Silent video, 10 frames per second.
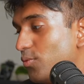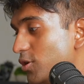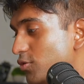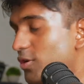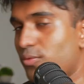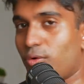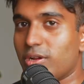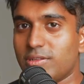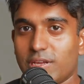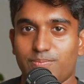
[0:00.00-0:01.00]
you drink
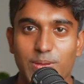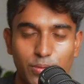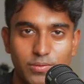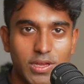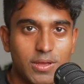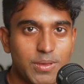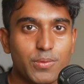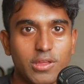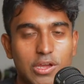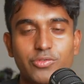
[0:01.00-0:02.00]
water, like people
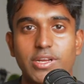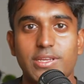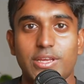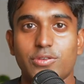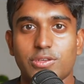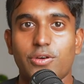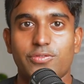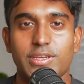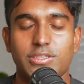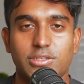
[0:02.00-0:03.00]
think hydrating yourself
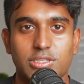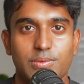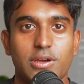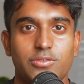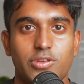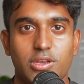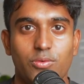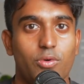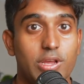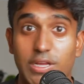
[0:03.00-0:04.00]
is just about drinking
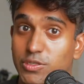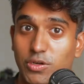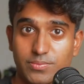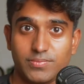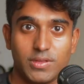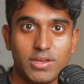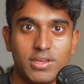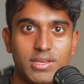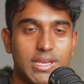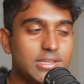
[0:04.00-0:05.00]
water. It's not.
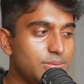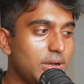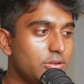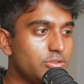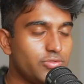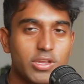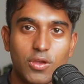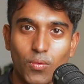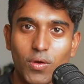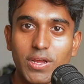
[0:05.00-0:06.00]
It's about
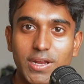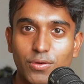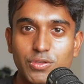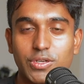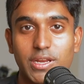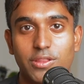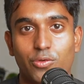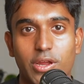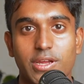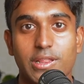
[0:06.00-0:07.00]
drinking water and also getting the
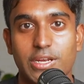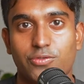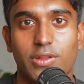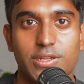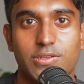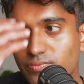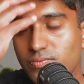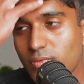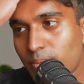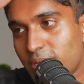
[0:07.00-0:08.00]
right electrolytes.
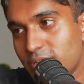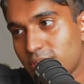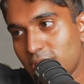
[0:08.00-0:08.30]
Because